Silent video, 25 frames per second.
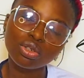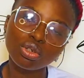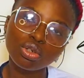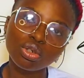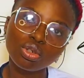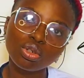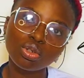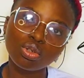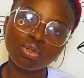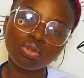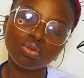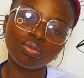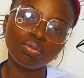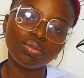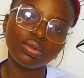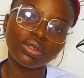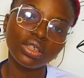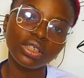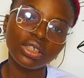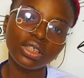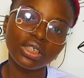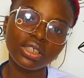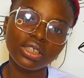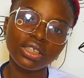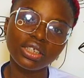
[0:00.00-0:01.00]
going to
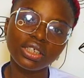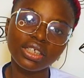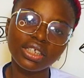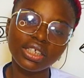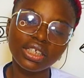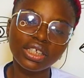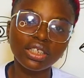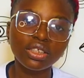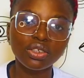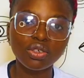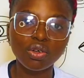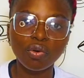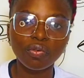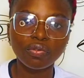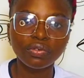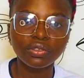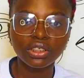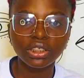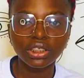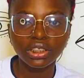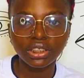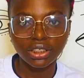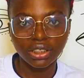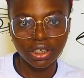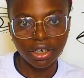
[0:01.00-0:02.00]
be ease of
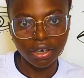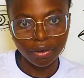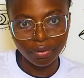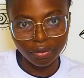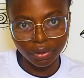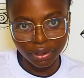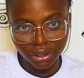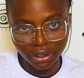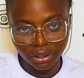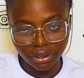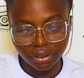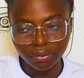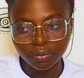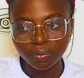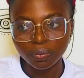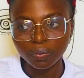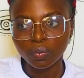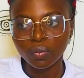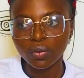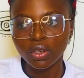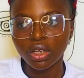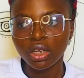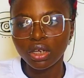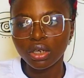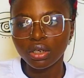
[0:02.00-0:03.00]
sharing.
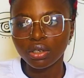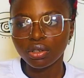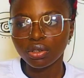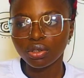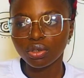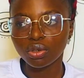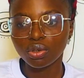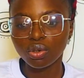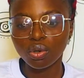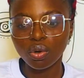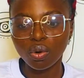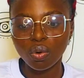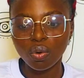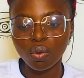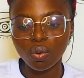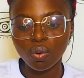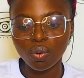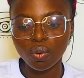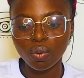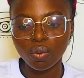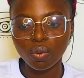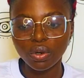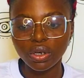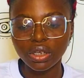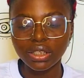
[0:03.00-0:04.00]

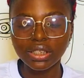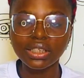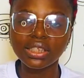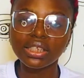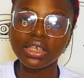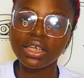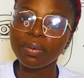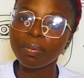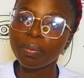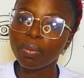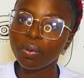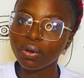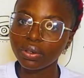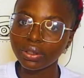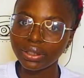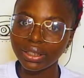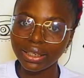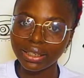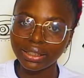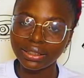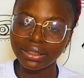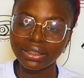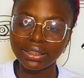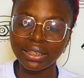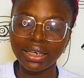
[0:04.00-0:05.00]
So it's
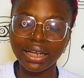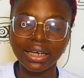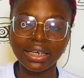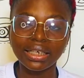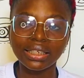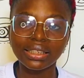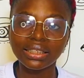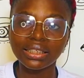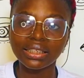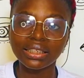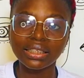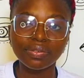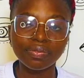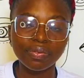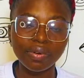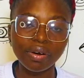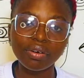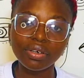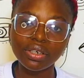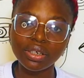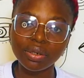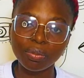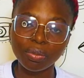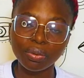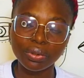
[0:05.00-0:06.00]
important, like it is
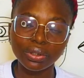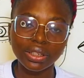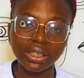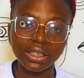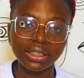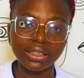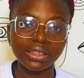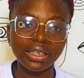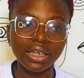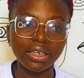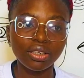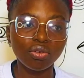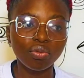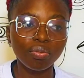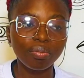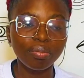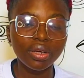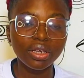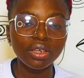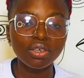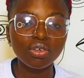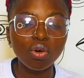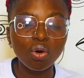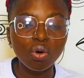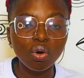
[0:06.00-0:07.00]
very important that you
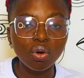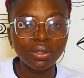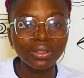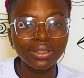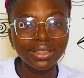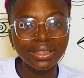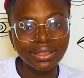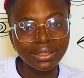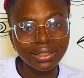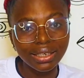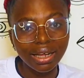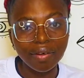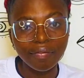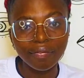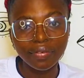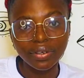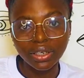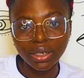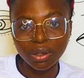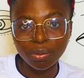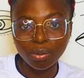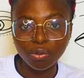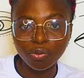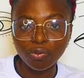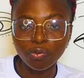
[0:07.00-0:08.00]
make your content
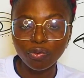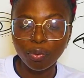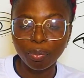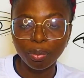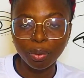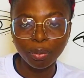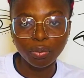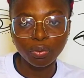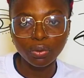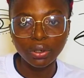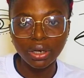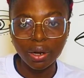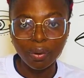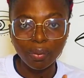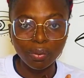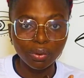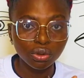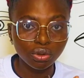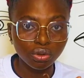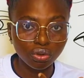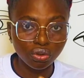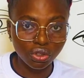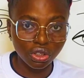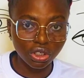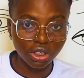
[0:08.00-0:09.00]
available for people that
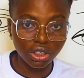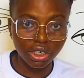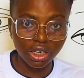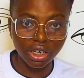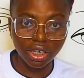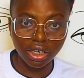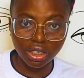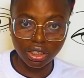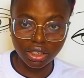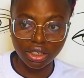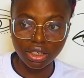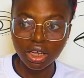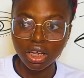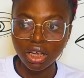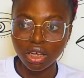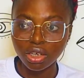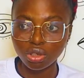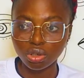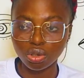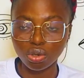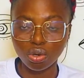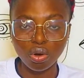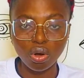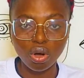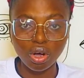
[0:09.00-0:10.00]
want to share it.
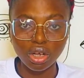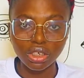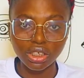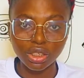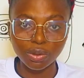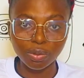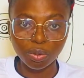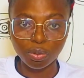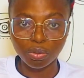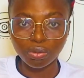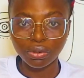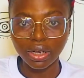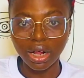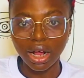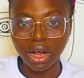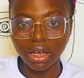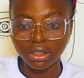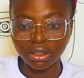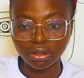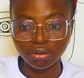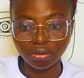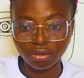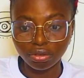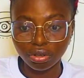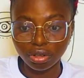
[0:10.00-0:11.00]
So all these people
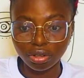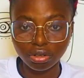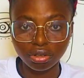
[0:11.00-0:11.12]
that